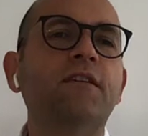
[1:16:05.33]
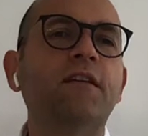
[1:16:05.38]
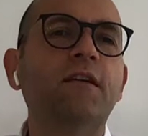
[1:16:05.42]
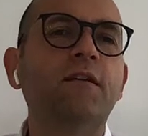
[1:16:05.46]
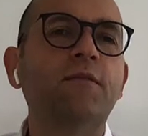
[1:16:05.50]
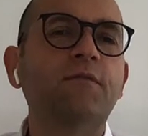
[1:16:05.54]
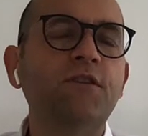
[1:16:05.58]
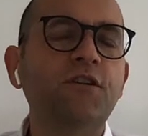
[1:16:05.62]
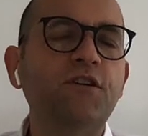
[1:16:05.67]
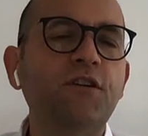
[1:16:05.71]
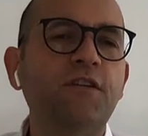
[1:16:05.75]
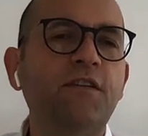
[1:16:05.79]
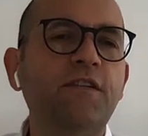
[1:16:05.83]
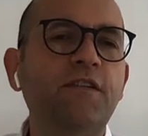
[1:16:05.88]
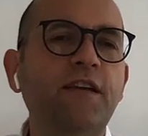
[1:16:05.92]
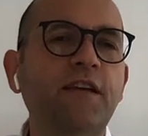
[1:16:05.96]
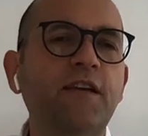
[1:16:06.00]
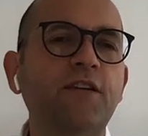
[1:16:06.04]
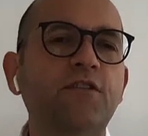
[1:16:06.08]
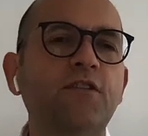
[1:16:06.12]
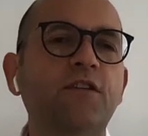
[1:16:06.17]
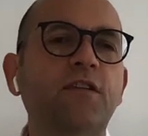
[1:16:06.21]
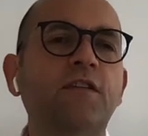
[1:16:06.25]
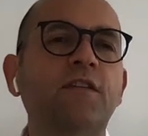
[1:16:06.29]
television
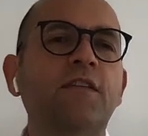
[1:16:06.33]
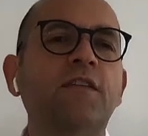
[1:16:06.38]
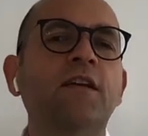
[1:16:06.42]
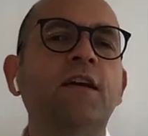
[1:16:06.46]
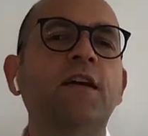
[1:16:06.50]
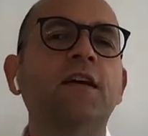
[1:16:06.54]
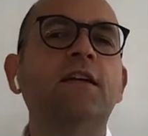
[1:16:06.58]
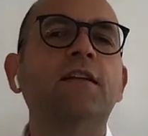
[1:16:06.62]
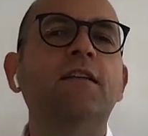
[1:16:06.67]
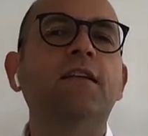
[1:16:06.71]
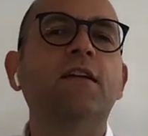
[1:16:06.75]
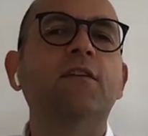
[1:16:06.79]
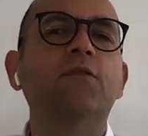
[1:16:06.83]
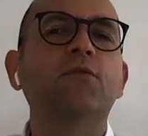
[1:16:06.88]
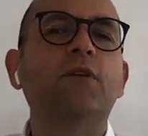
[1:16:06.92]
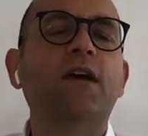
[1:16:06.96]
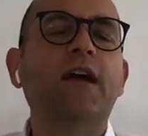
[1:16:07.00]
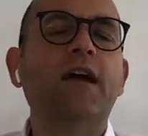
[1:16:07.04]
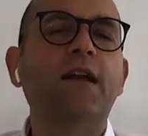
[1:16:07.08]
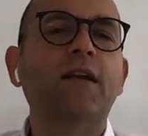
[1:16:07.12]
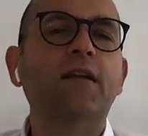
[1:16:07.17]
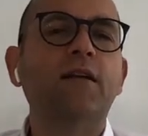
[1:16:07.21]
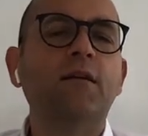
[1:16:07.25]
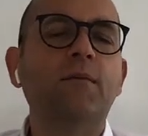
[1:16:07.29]
stations that you
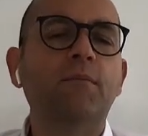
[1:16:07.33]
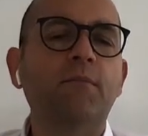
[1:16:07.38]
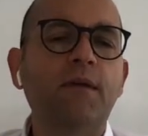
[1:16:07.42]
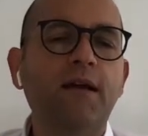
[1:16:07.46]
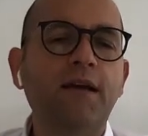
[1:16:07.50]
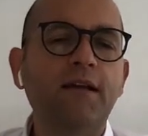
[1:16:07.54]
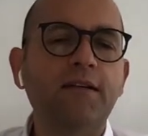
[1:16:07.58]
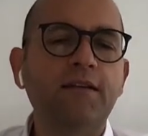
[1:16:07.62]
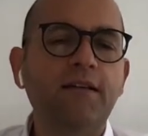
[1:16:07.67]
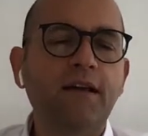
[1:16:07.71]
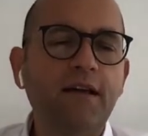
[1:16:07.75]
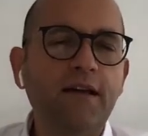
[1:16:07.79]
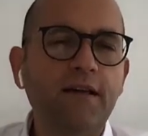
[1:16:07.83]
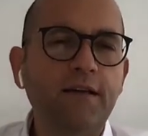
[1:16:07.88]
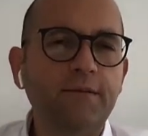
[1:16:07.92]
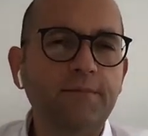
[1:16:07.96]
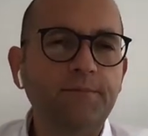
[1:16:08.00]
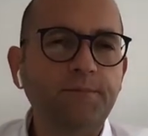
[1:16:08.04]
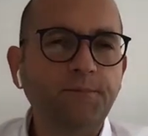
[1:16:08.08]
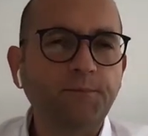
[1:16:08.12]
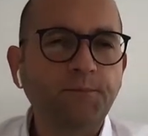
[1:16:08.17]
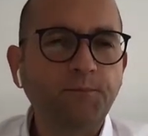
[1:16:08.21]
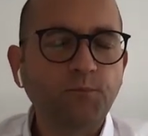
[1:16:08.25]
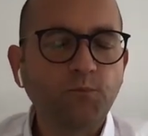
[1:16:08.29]
can
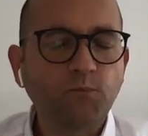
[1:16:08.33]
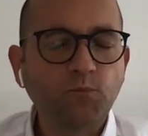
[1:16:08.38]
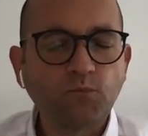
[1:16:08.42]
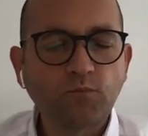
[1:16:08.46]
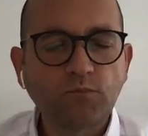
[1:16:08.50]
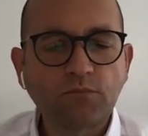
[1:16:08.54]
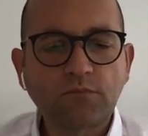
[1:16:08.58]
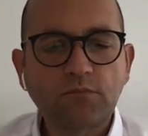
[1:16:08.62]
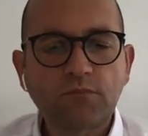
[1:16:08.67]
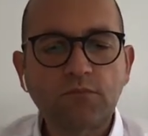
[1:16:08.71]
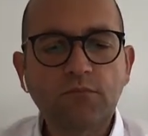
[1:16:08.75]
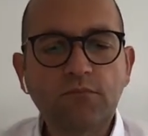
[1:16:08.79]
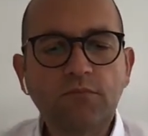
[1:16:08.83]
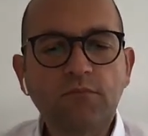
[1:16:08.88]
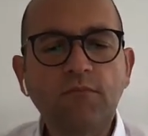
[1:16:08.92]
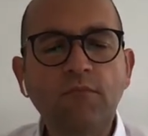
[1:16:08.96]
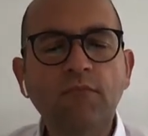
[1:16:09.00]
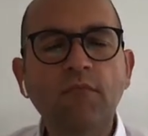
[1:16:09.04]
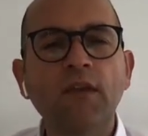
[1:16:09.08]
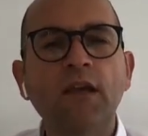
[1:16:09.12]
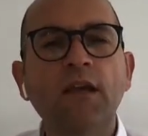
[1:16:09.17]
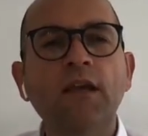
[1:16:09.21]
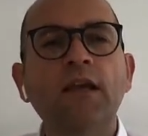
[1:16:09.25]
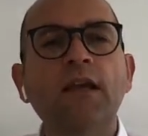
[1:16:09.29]
maintain.
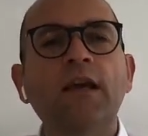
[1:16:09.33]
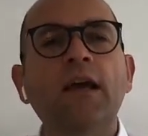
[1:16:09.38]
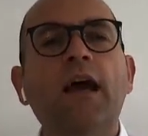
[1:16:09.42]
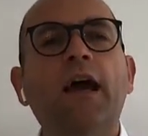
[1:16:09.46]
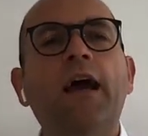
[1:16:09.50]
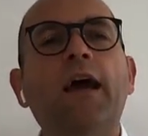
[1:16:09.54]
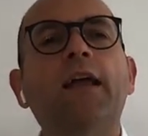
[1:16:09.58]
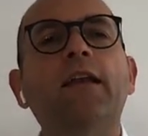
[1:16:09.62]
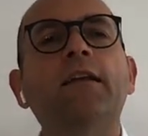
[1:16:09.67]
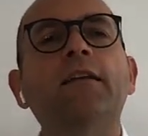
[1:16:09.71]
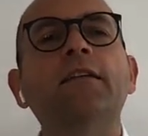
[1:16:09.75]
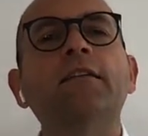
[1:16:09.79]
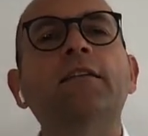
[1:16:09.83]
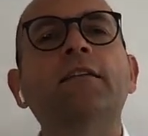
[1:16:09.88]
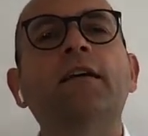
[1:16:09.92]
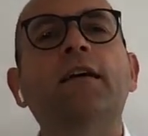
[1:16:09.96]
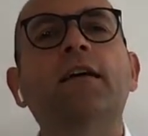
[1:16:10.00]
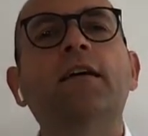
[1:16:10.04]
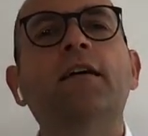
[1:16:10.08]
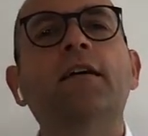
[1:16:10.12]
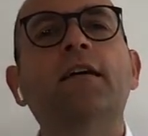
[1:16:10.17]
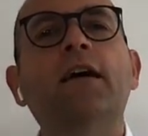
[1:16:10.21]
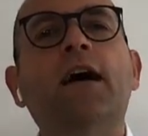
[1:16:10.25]
And uh,